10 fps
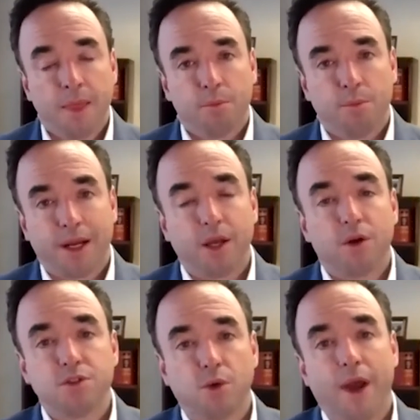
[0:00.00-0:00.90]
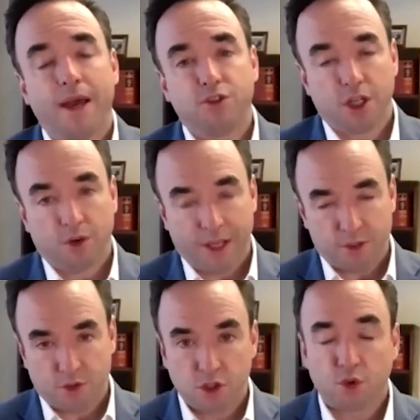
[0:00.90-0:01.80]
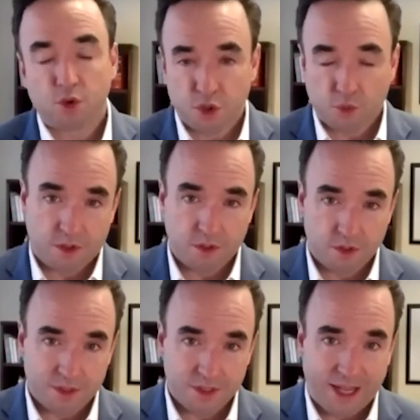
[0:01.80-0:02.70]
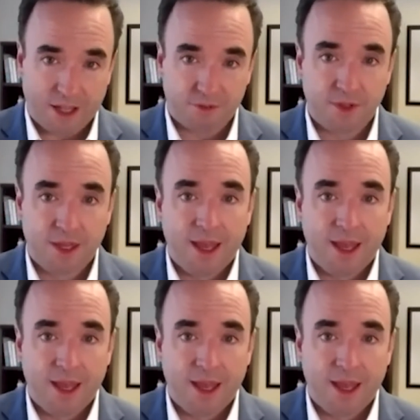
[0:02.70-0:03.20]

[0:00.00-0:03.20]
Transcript: but I also have geriatric social workers on staff,